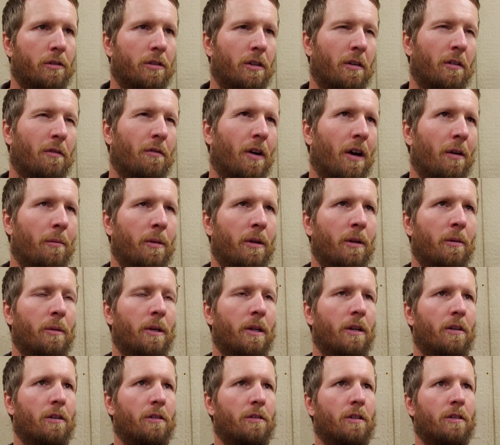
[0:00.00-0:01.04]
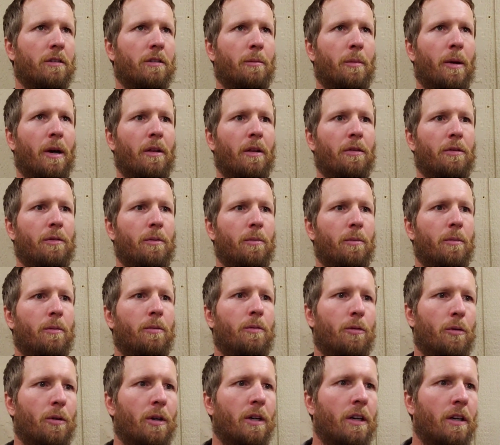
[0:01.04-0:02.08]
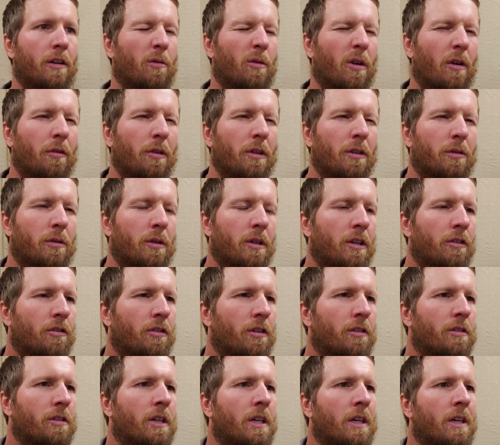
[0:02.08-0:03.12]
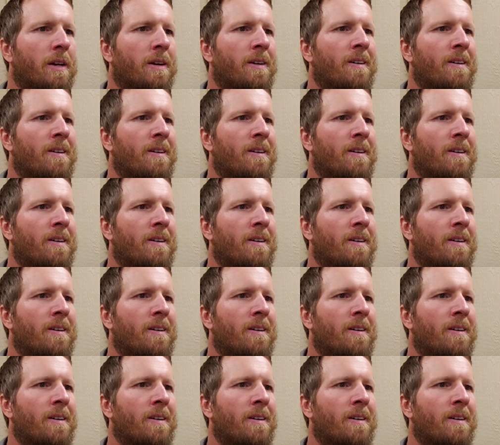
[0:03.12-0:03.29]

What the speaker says: 75 millimeters is about roughly 3 inches.